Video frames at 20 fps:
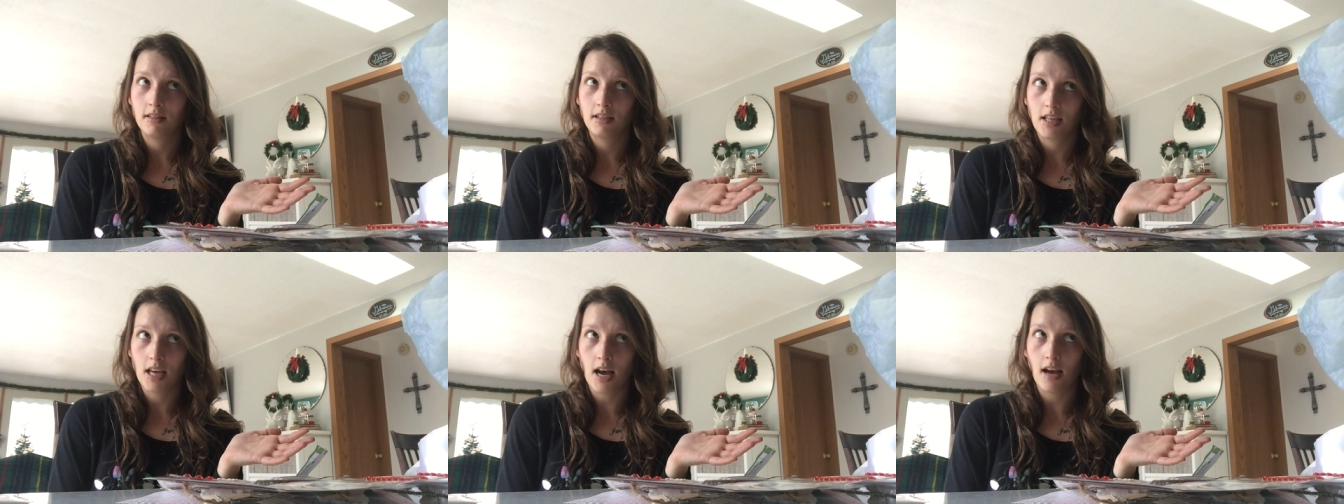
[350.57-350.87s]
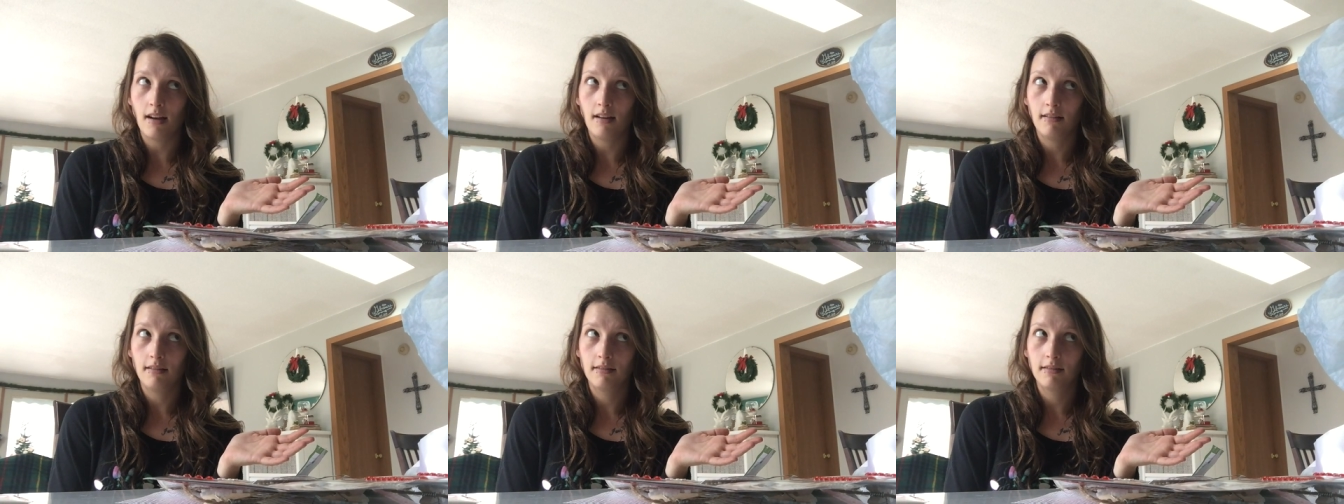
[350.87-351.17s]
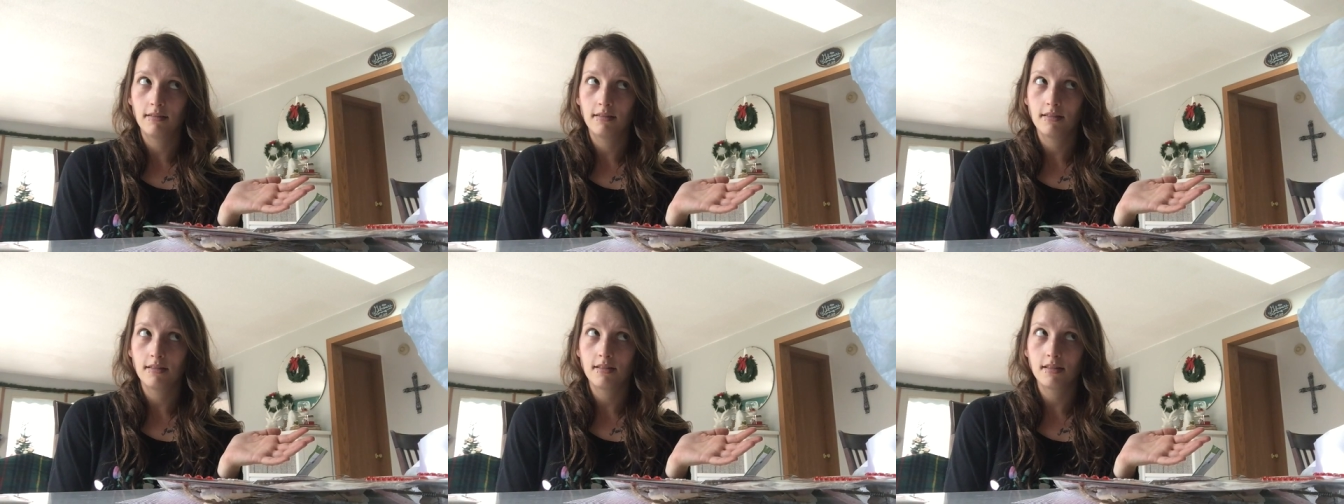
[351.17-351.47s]
Yeah,
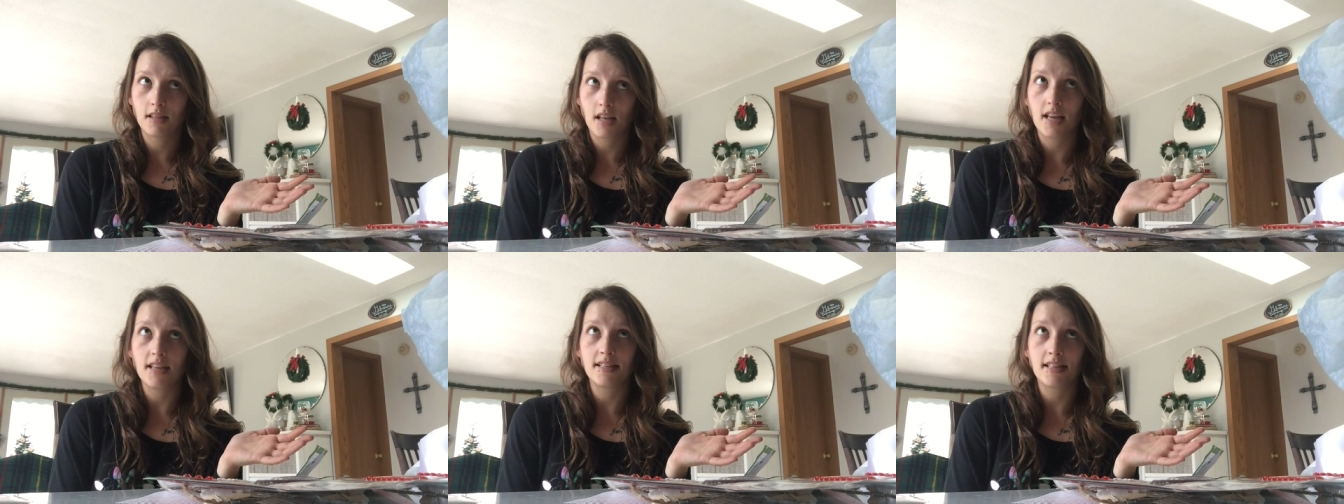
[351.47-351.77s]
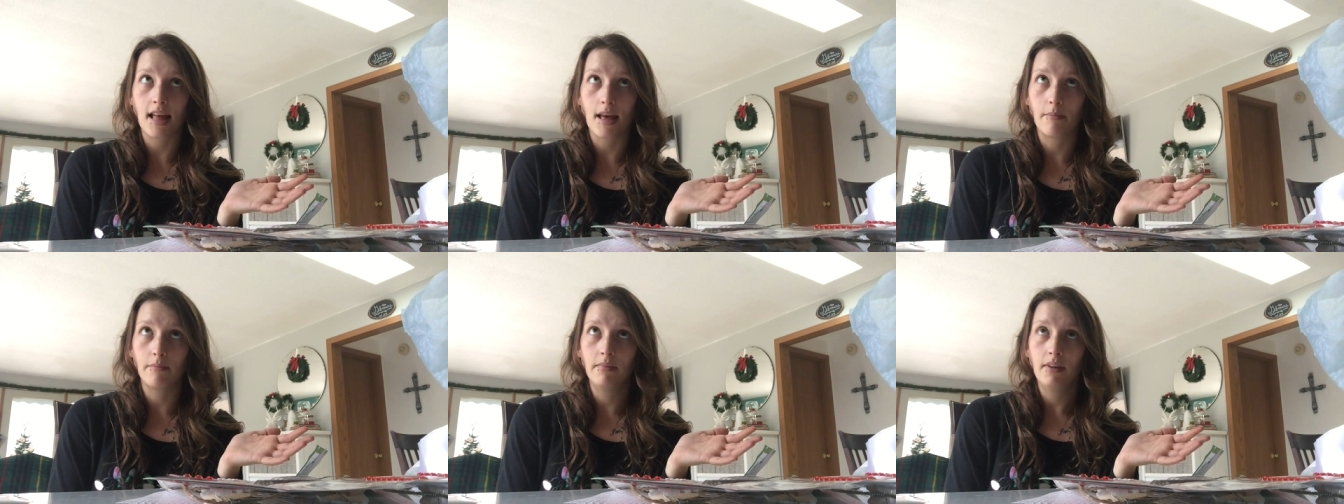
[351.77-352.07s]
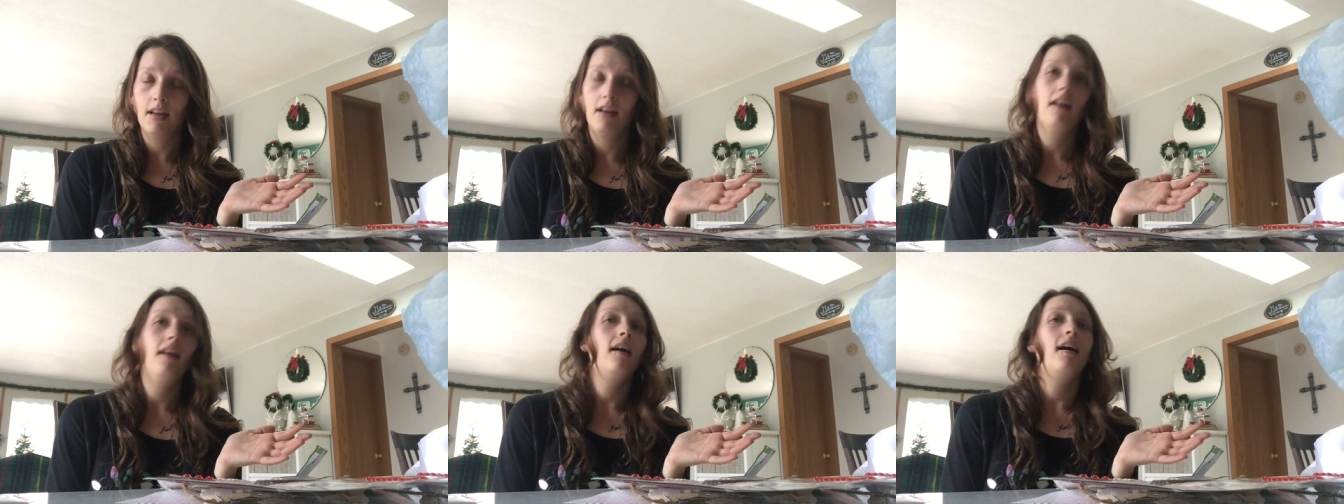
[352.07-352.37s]
slice them
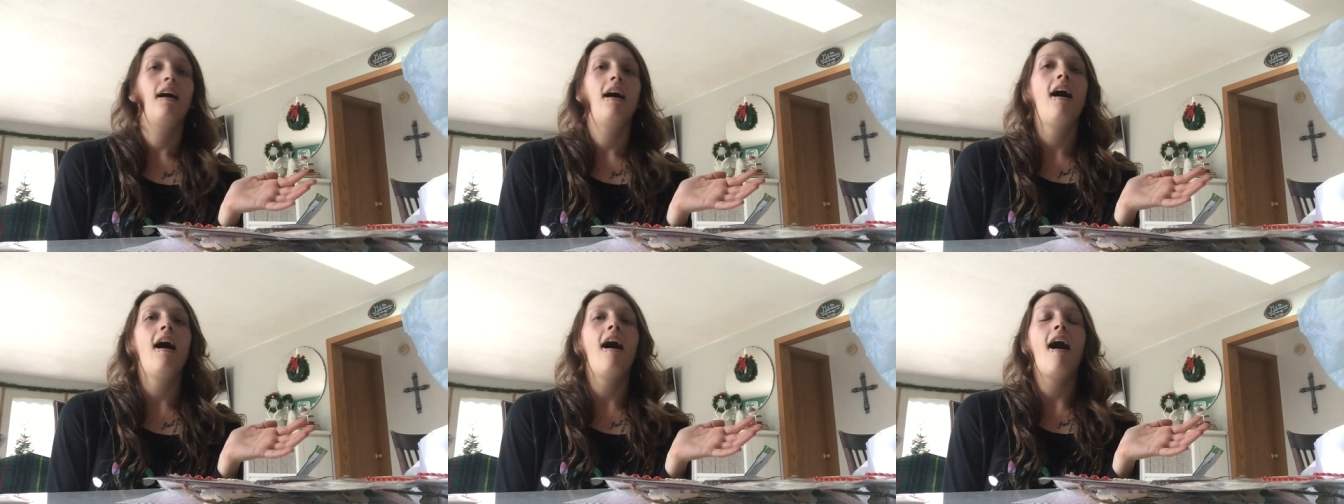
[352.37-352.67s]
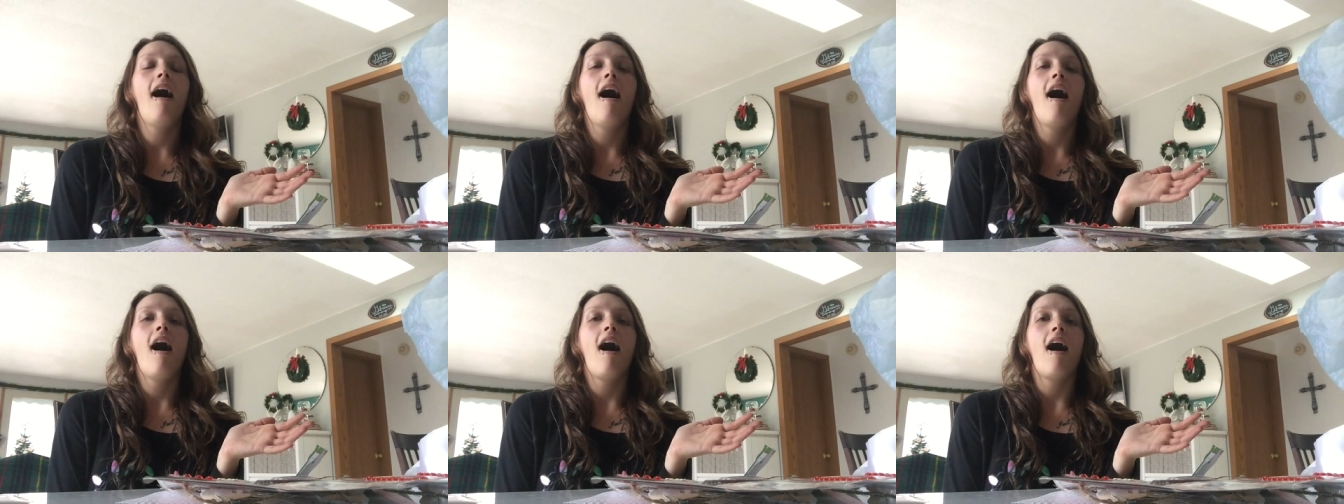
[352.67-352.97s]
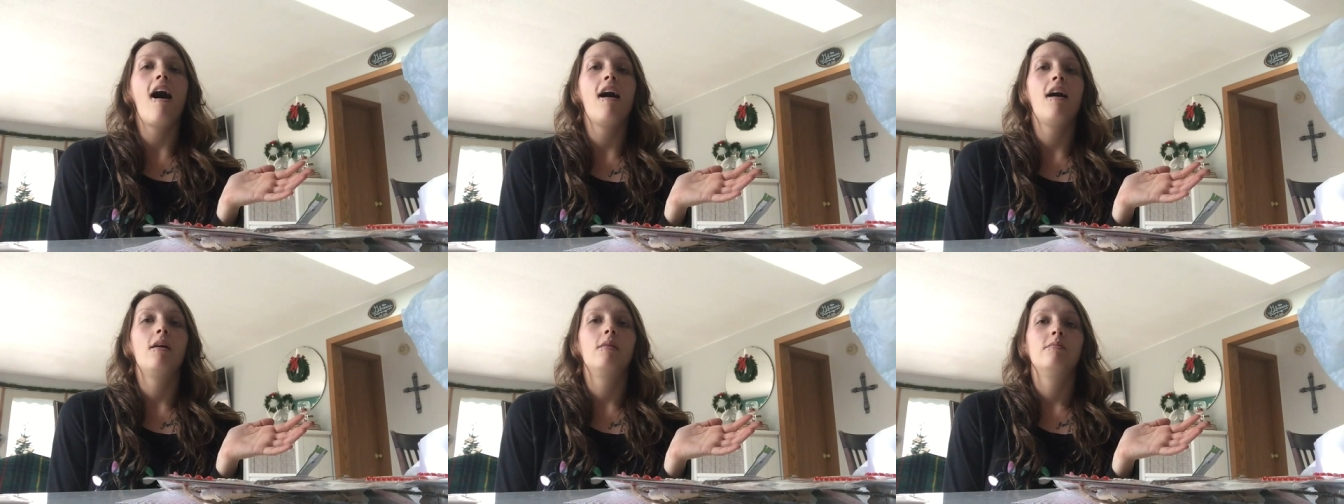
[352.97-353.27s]

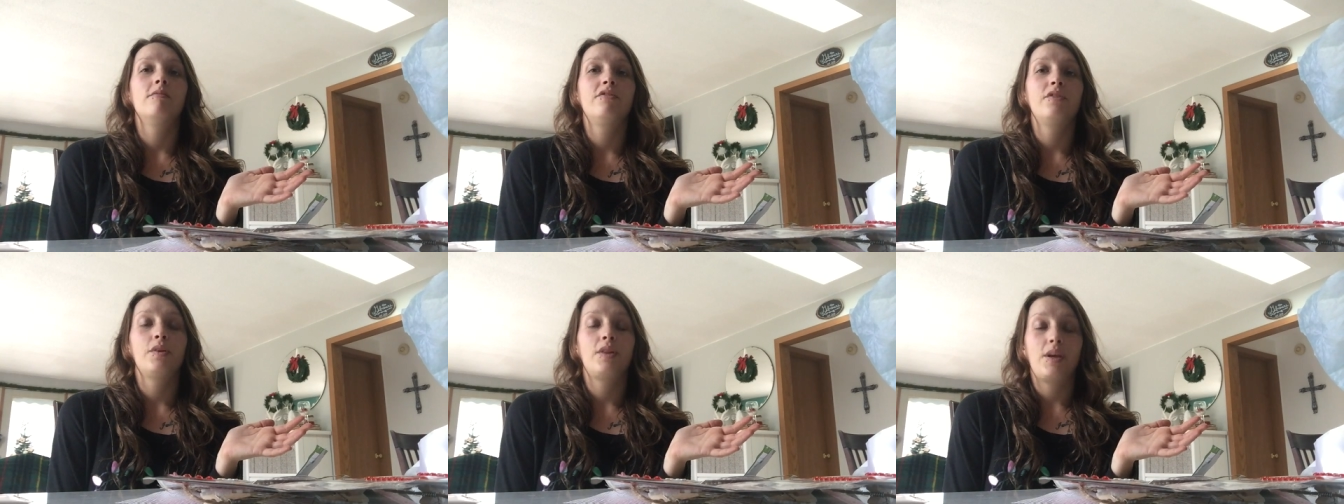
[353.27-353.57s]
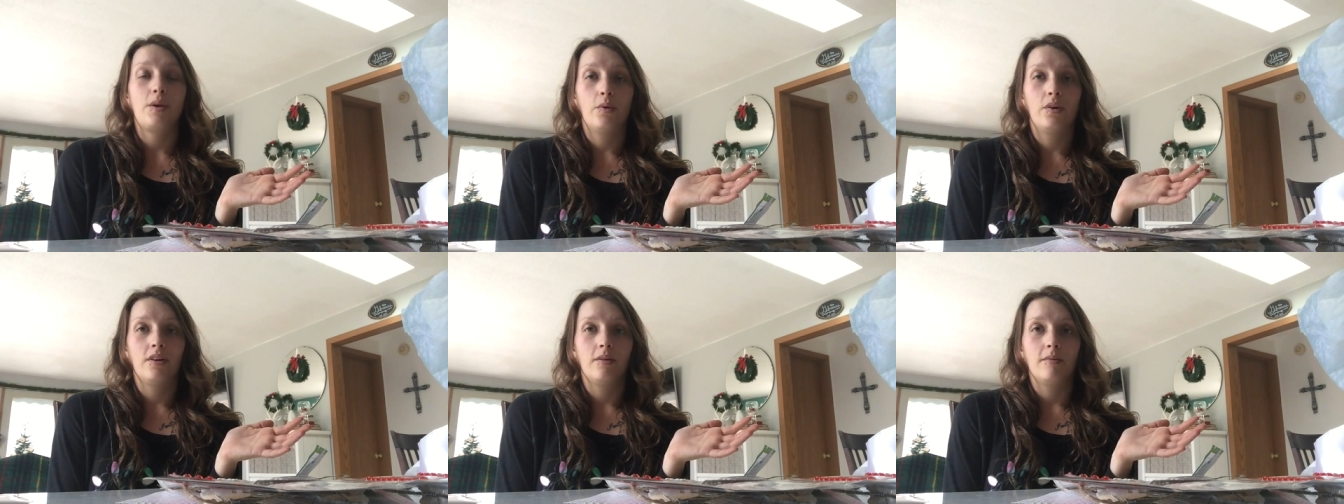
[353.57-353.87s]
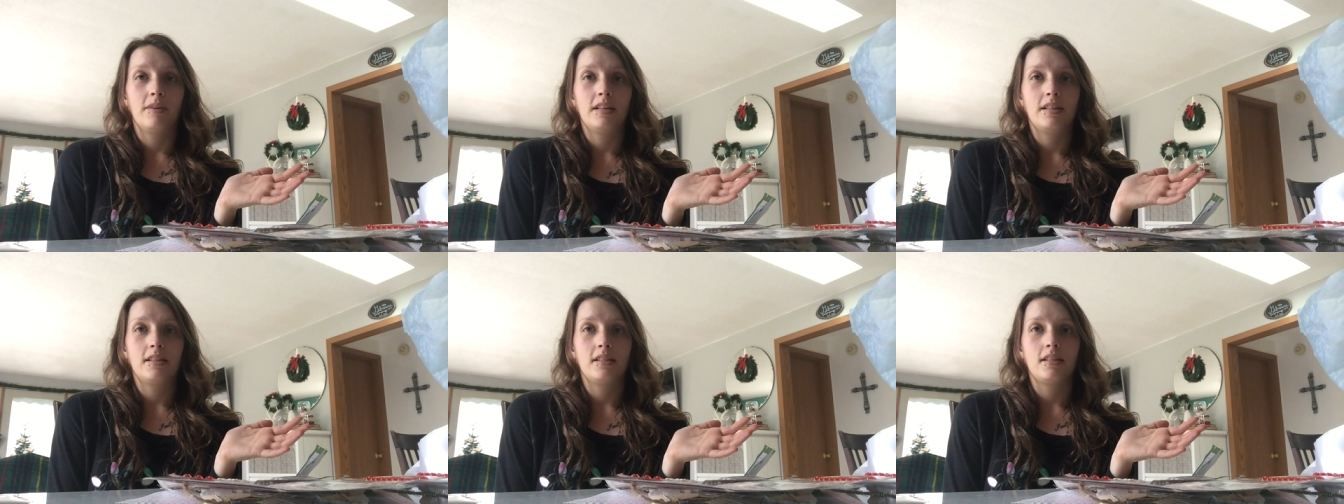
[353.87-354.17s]
um, for the
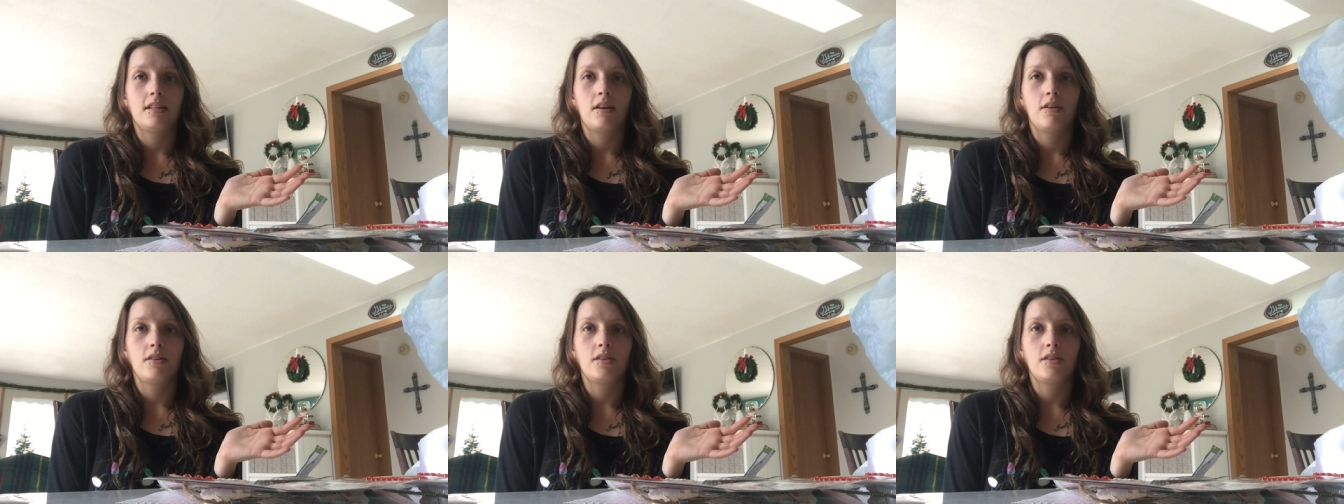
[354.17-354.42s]
ornaments.